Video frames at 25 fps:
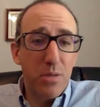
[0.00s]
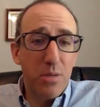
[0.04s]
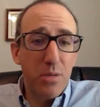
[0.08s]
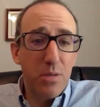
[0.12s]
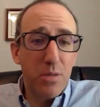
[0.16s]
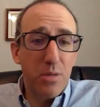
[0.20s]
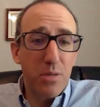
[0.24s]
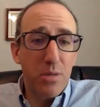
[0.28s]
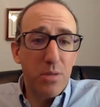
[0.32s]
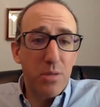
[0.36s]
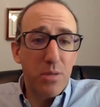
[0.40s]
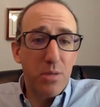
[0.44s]

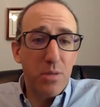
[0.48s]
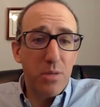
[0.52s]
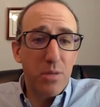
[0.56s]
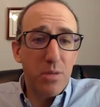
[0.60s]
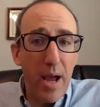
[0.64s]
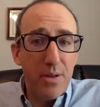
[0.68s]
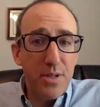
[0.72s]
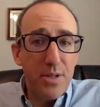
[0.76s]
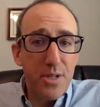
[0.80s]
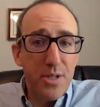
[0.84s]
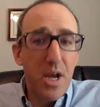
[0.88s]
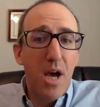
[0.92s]
most of
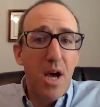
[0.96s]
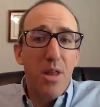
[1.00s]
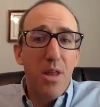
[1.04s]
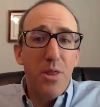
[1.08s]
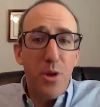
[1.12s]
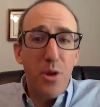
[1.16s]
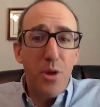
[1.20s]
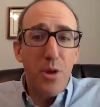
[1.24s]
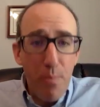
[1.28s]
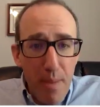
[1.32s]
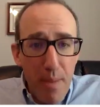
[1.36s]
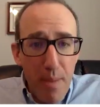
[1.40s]
these
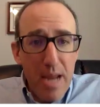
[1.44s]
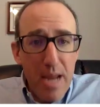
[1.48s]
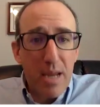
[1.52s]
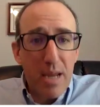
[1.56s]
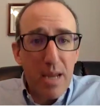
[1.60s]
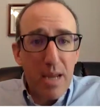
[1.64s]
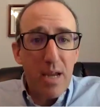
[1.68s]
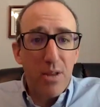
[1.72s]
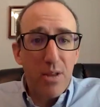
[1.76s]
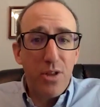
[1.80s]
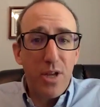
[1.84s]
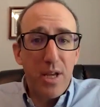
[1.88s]
farm-to-consumer
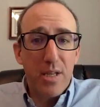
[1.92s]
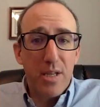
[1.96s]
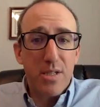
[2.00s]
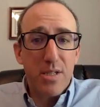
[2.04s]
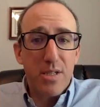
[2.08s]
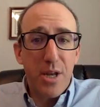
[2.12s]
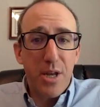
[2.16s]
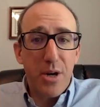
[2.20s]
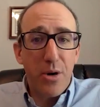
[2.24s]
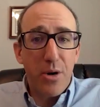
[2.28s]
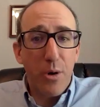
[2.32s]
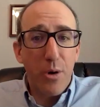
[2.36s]

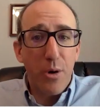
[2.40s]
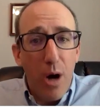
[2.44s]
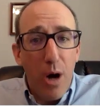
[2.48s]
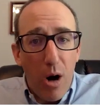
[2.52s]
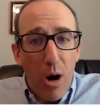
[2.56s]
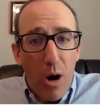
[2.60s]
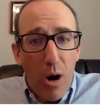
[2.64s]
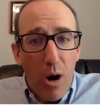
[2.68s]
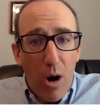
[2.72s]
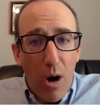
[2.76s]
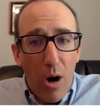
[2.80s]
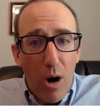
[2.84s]
brands, they're
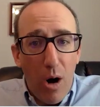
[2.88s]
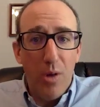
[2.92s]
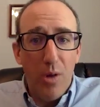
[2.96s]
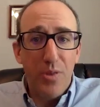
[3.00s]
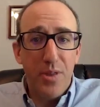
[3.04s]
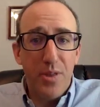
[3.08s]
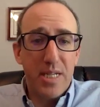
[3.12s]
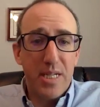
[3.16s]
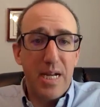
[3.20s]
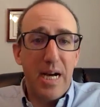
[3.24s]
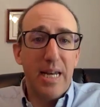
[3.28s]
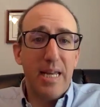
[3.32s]
making
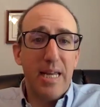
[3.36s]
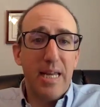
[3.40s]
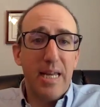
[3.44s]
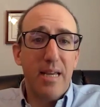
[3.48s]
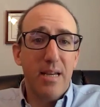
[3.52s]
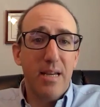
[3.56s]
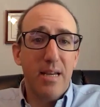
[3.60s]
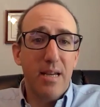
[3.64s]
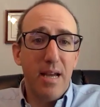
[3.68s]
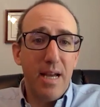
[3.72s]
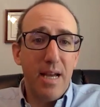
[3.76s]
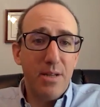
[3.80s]
things that
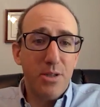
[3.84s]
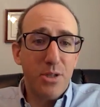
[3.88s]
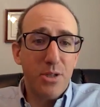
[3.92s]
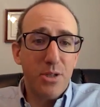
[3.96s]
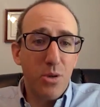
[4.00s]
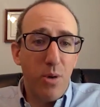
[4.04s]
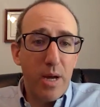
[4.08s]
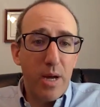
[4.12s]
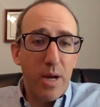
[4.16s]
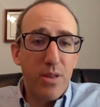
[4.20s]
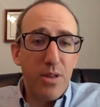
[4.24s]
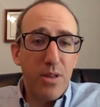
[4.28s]
are
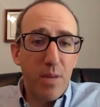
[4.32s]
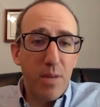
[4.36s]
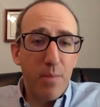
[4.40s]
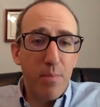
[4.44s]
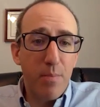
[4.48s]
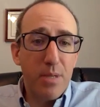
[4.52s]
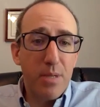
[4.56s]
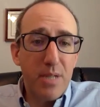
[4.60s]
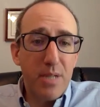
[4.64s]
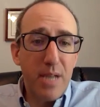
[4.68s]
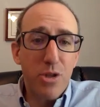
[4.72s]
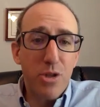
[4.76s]
on the
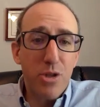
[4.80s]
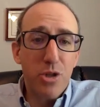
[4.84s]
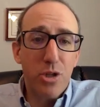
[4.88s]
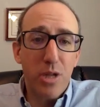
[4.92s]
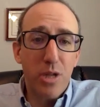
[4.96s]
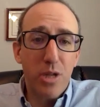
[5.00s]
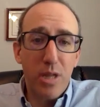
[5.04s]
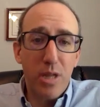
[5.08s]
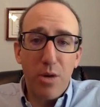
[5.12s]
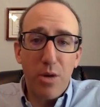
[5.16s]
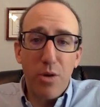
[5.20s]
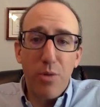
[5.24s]
thali. And
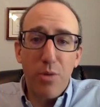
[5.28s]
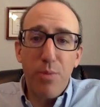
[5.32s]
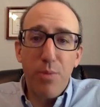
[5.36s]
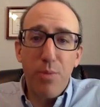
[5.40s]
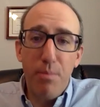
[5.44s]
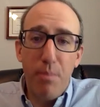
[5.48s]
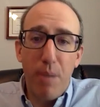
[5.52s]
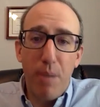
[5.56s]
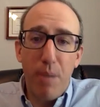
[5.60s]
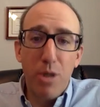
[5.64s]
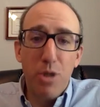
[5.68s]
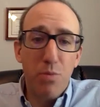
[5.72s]
so I
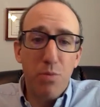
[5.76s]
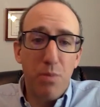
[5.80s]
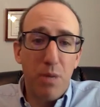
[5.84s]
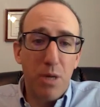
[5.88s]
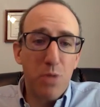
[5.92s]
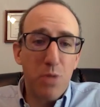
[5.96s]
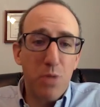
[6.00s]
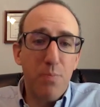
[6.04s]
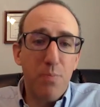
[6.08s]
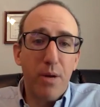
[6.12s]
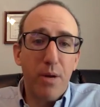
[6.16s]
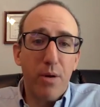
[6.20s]
think
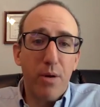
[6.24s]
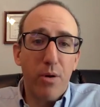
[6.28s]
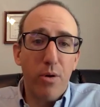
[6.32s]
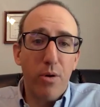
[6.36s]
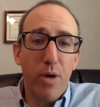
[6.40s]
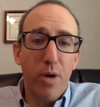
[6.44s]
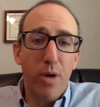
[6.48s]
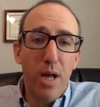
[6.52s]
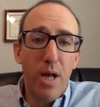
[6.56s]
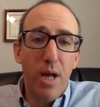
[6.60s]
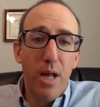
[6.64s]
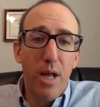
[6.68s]
potentially they could
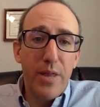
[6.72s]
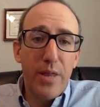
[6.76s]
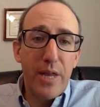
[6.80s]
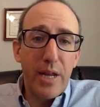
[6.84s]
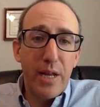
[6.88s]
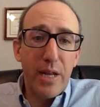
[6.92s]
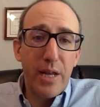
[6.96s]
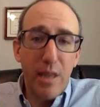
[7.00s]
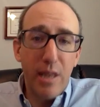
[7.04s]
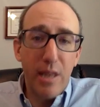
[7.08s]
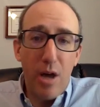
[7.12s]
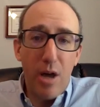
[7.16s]
be much,
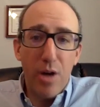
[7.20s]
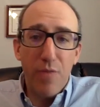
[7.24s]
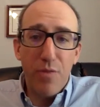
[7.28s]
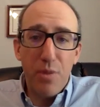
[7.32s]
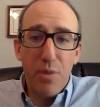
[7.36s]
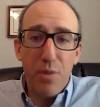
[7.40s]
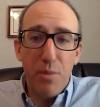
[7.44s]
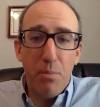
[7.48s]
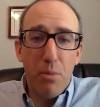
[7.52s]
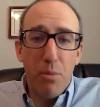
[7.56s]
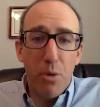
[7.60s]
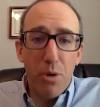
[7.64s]
much
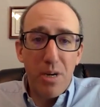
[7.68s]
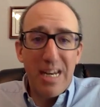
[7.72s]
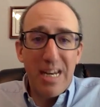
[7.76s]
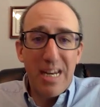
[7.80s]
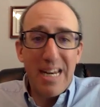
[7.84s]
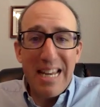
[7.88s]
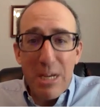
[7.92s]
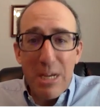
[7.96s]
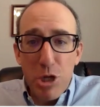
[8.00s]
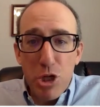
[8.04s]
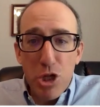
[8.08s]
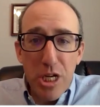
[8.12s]
bigger than a
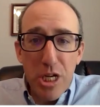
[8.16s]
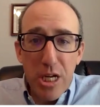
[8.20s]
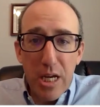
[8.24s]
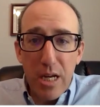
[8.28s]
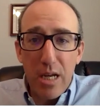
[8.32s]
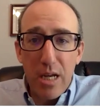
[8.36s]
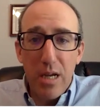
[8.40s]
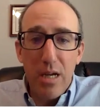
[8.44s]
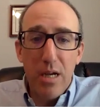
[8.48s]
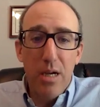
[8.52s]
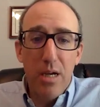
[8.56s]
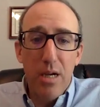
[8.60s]
lot of the
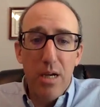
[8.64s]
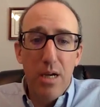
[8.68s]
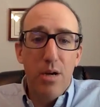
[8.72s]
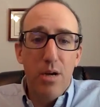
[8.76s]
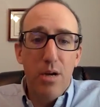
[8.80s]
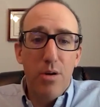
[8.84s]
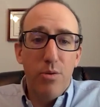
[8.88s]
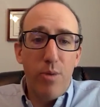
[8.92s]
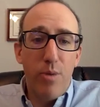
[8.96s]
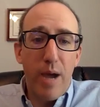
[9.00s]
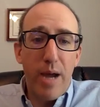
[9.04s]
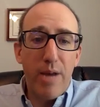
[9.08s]
more
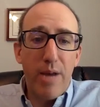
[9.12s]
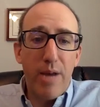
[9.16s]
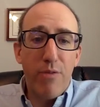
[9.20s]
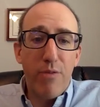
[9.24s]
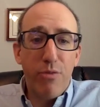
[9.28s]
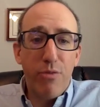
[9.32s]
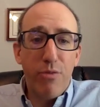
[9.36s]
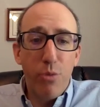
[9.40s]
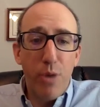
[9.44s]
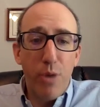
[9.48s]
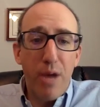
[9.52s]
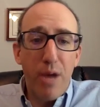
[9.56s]
niche-y,
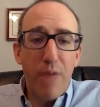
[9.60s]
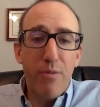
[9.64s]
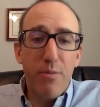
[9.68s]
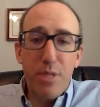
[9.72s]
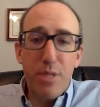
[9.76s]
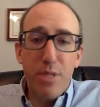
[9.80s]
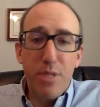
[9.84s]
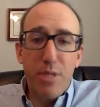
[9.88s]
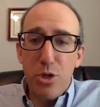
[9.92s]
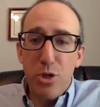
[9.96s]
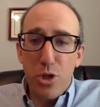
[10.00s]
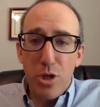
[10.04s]

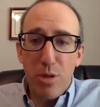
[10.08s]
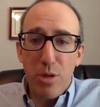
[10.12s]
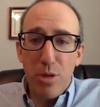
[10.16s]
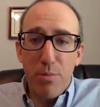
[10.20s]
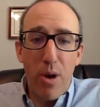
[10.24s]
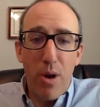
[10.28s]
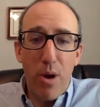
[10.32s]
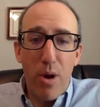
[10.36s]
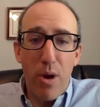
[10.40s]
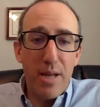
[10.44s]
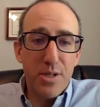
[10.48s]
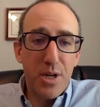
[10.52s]
right, food
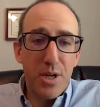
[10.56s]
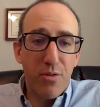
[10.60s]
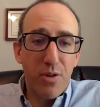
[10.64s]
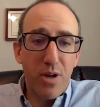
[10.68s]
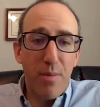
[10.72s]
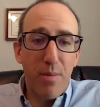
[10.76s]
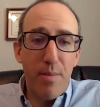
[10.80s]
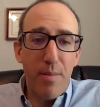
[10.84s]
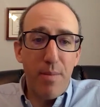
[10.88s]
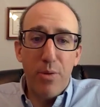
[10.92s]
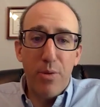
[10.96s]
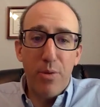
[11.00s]

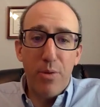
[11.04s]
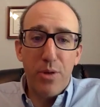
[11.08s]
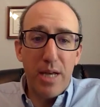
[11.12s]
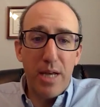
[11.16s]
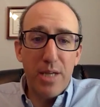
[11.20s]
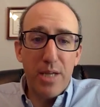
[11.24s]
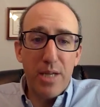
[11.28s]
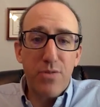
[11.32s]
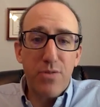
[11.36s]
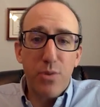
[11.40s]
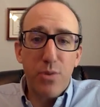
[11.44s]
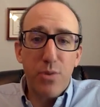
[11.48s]
FMCG brands that
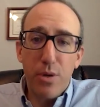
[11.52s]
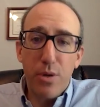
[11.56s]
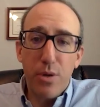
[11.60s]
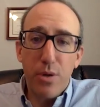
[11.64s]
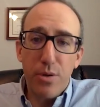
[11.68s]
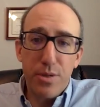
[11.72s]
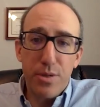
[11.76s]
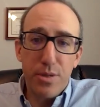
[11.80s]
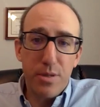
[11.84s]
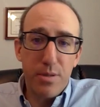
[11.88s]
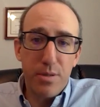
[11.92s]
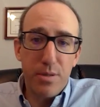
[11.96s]
have come out
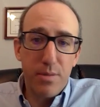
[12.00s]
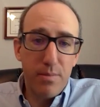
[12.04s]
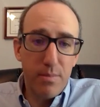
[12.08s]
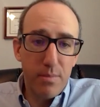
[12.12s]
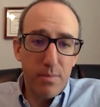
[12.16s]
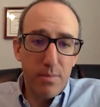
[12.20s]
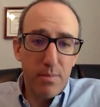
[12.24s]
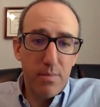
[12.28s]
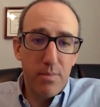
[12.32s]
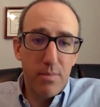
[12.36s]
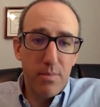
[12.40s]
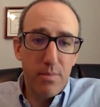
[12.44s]
the last few
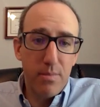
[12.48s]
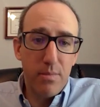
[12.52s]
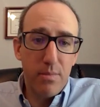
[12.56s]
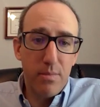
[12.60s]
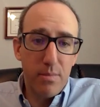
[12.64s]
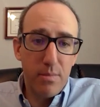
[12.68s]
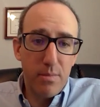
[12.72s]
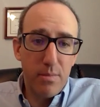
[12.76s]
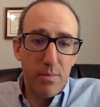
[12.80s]
years.